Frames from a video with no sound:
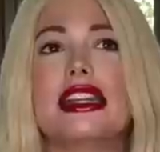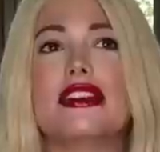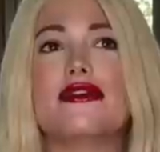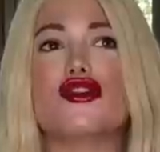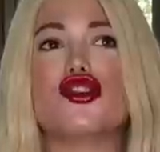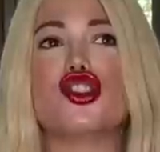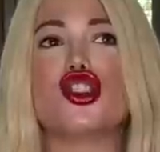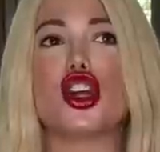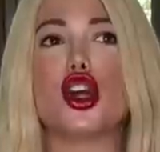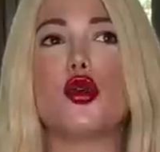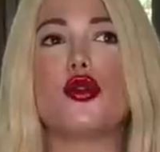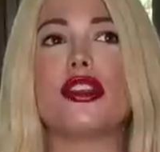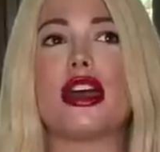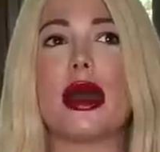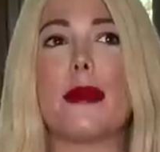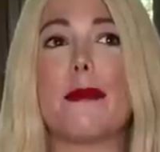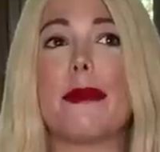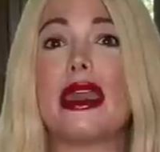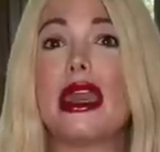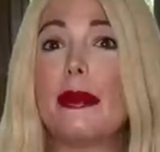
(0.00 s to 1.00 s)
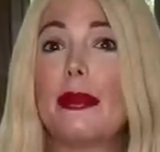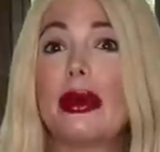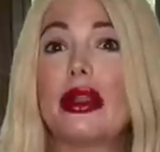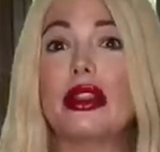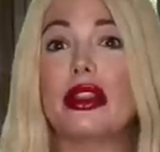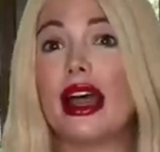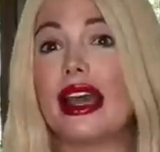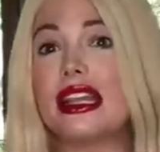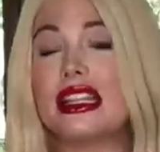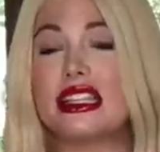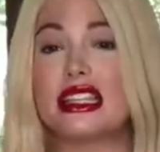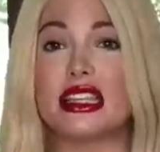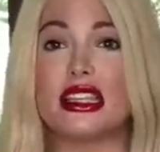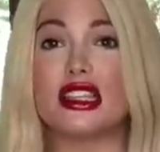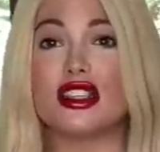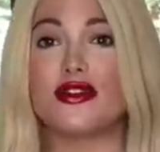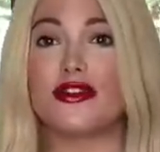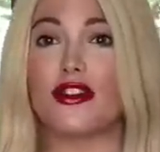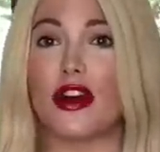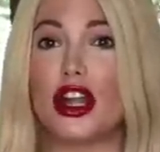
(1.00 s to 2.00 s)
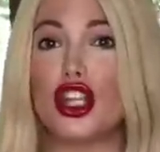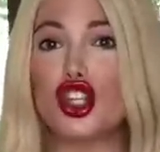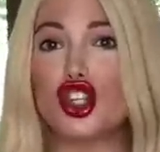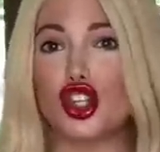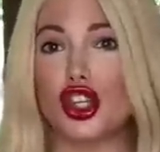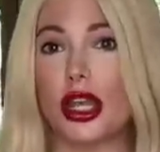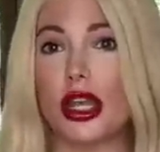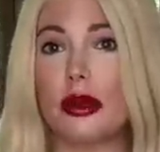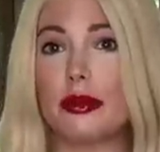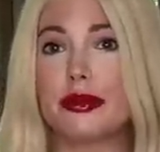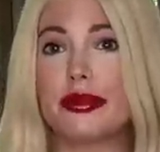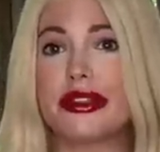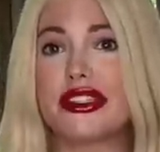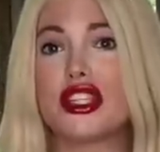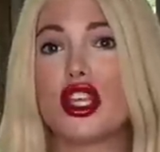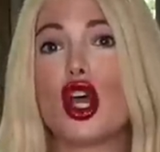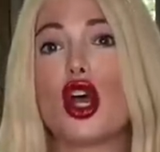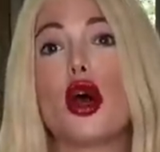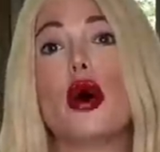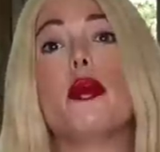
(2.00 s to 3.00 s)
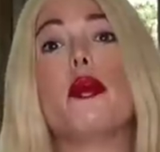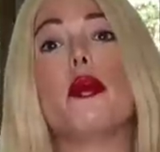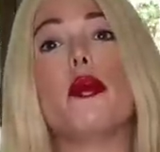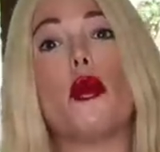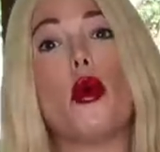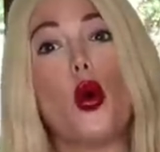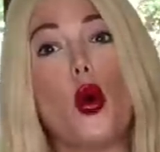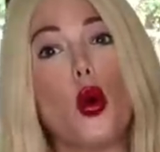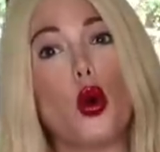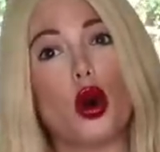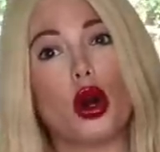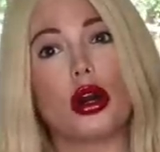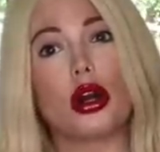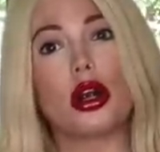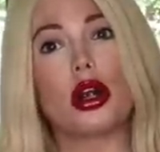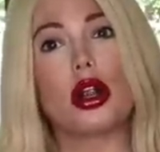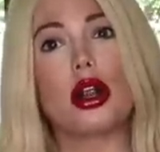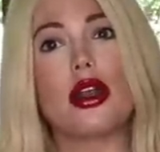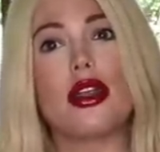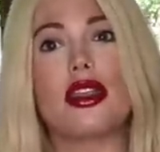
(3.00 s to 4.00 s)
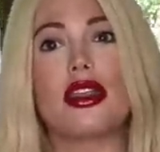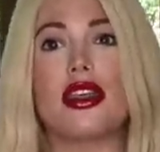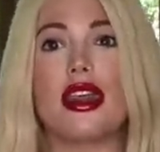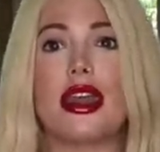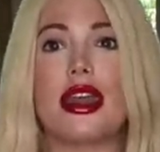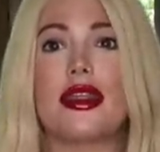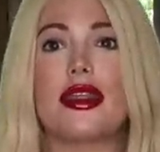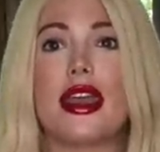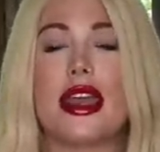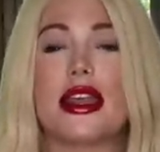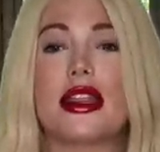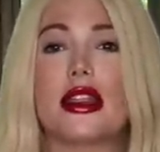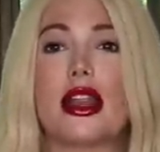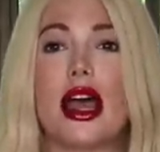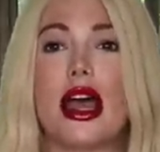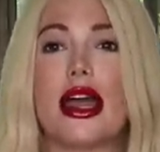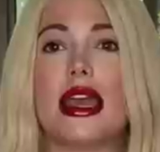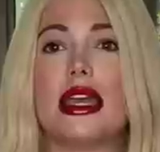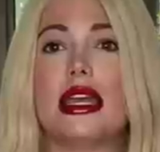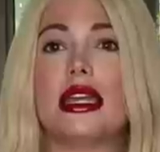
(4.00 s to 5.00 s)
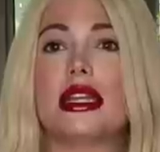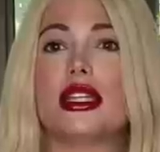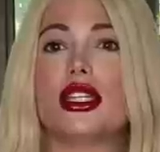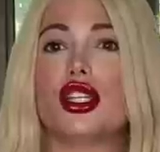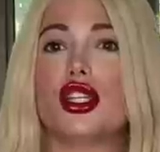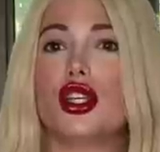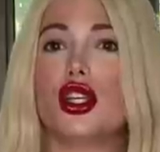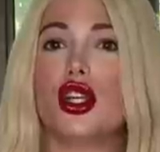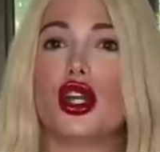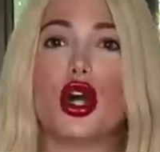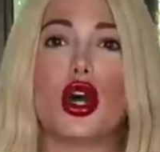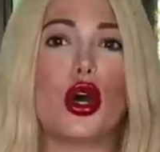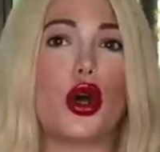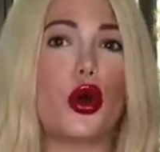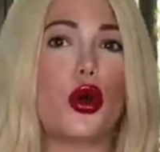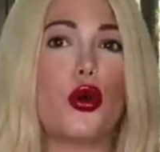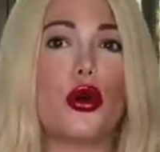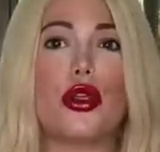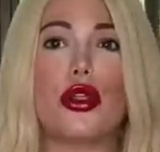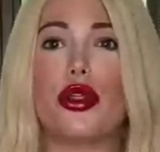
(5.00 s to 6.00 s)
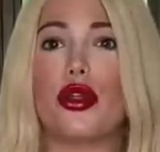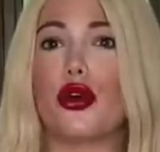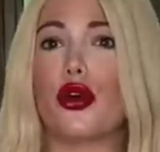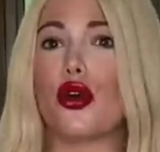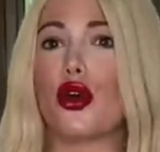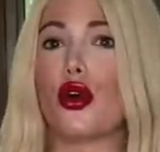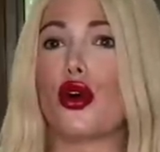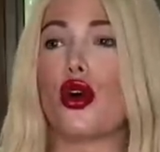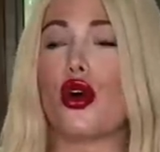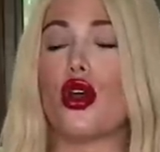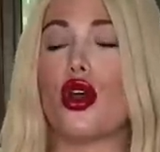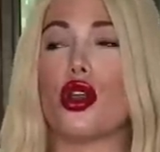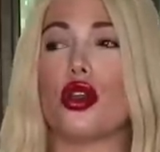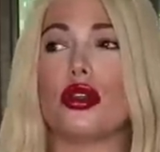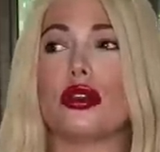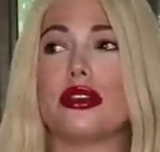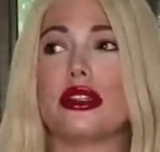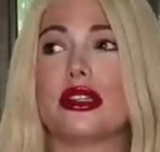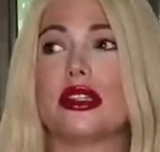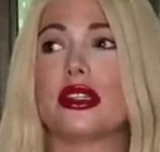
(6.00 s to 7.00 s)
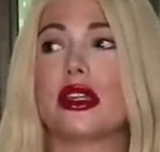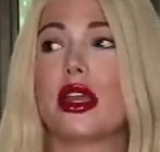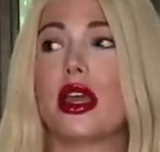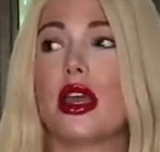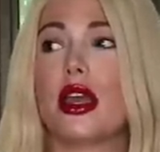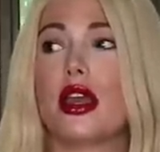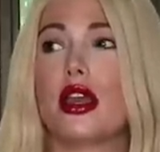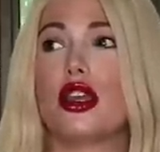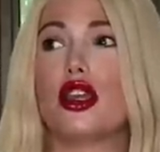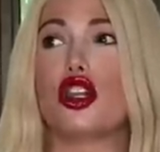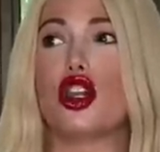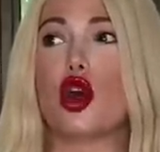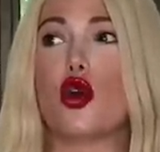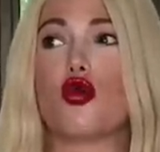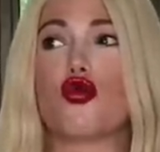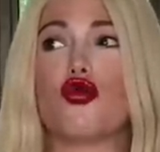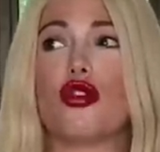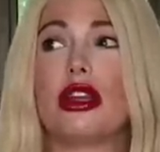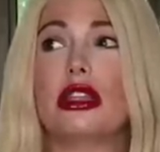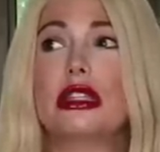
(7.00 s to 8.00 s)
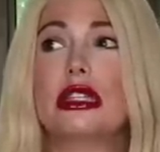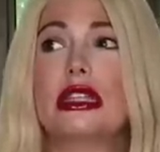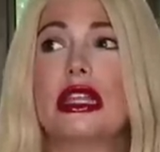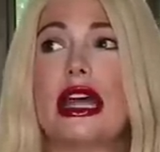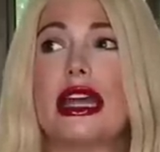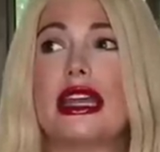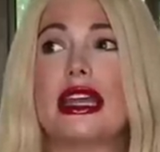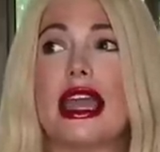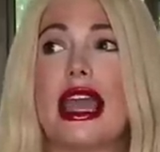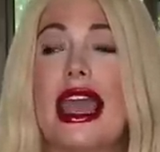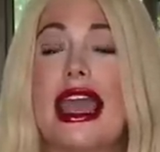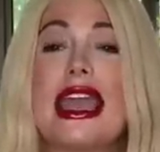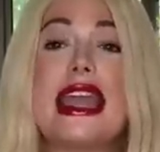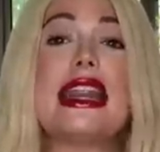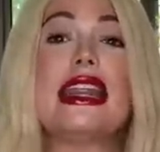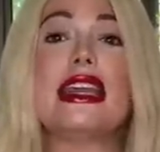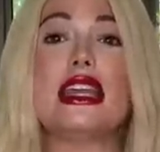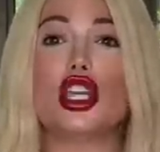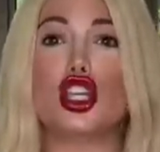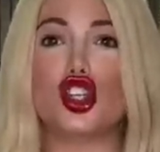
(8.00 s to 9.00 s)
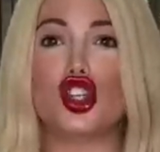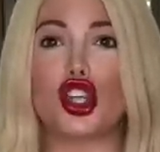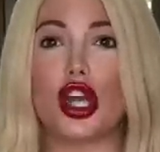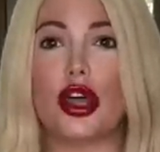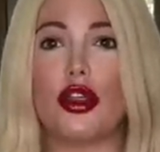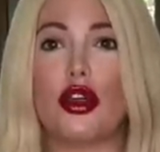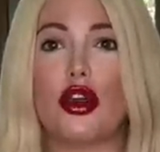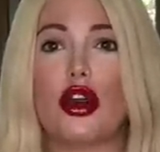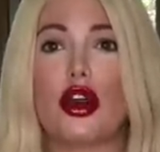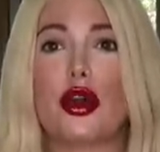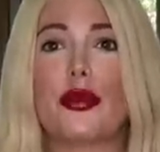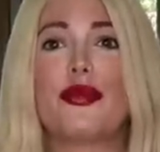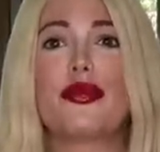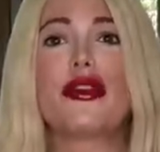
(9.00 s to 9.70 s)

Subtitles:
of showed that people liked these friendships more than they liked, you know, the girls, you know, really like hating each other.